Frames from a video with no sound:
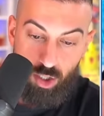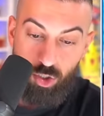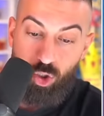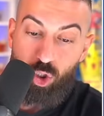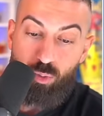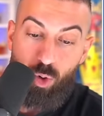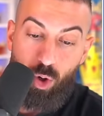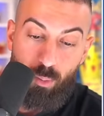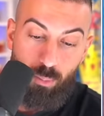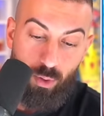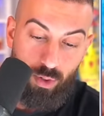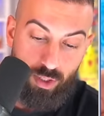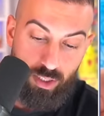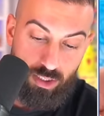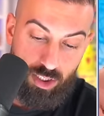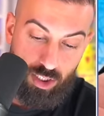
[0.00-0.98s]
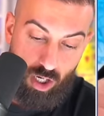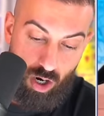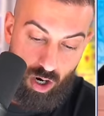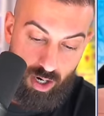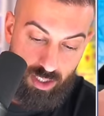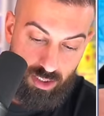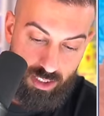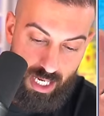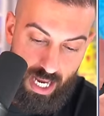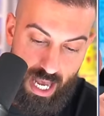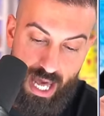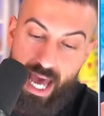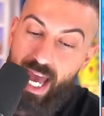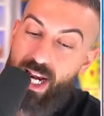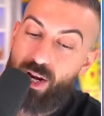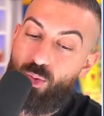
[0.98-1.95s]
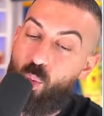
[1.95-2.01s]
2 more Brilliant Stars,
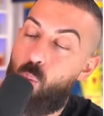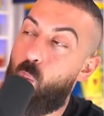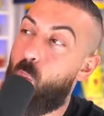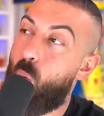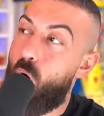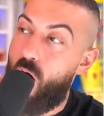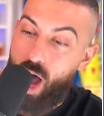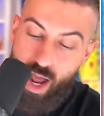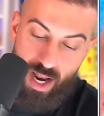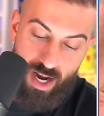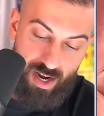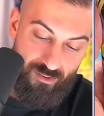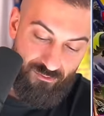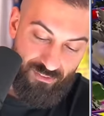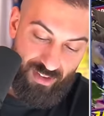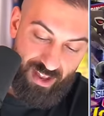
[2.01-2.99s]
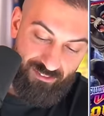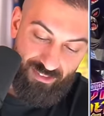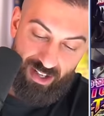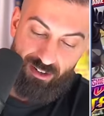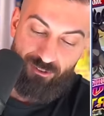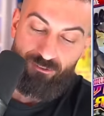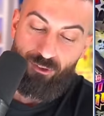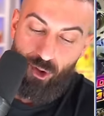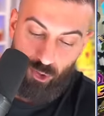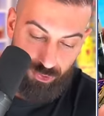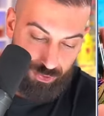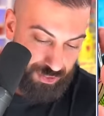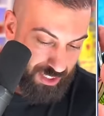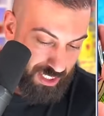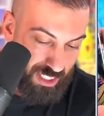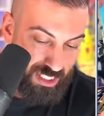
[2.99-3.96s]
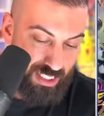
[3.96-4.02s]
and 1 Vivid
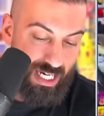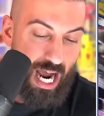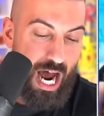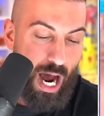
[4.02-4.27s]
Voltage.